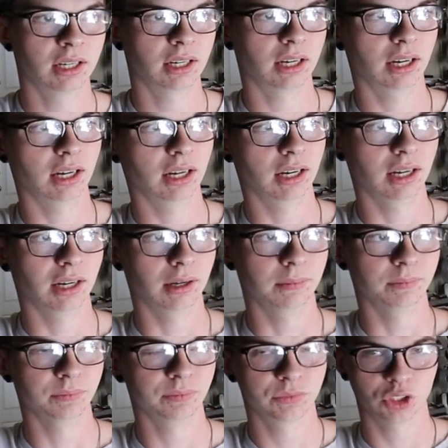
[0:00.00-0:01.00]

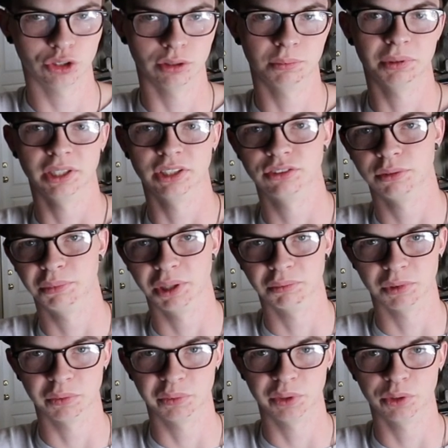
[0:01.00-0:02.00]
to replace the
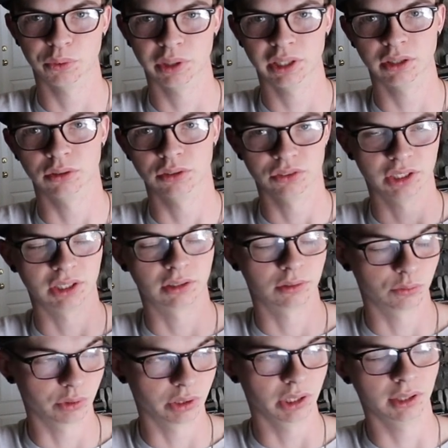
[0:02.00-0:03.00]
BMW one. It was like
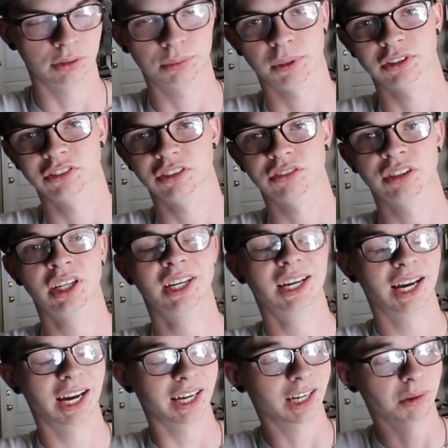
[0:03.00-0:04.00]
really expensive.
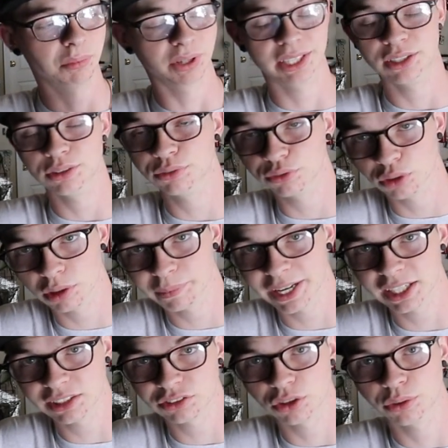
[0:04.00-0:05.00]
I got brand new floor
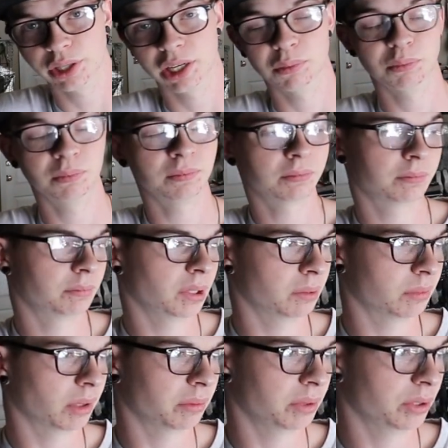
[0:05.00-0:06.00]
mats, OEM
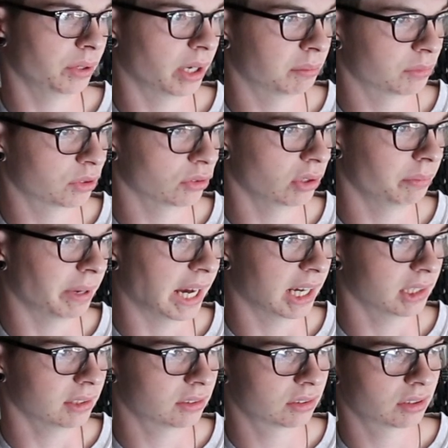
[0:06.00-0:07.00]
BMW M3
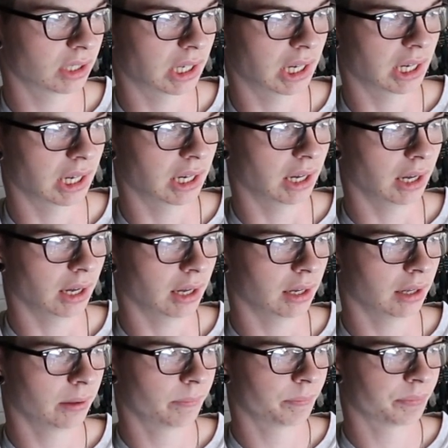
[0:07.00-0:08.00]
mats.
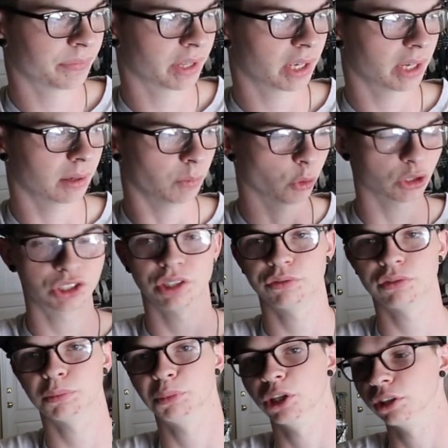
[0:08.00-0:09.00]
And more
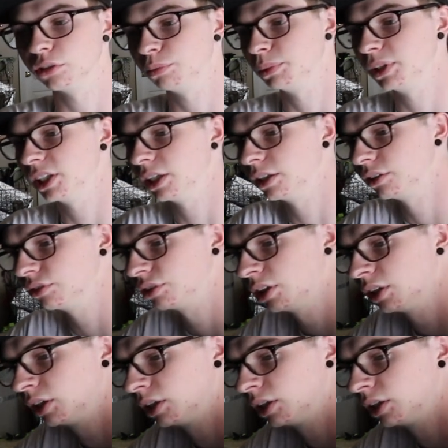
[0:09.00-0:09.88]
shifter parts because